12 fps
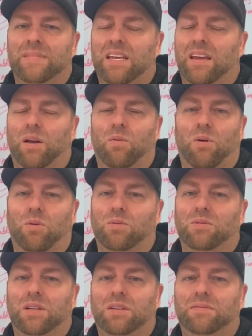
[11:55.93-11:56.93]
It won't.
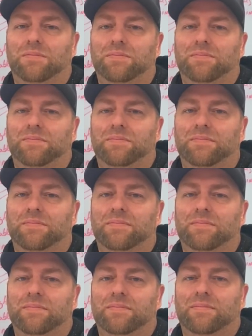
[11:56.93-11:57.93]

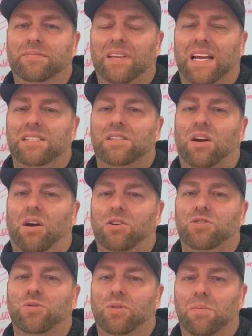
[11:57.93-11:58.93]
That's the hard
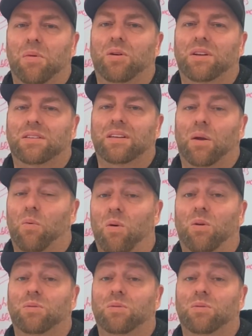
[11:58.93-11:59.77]
truth about it. It won't.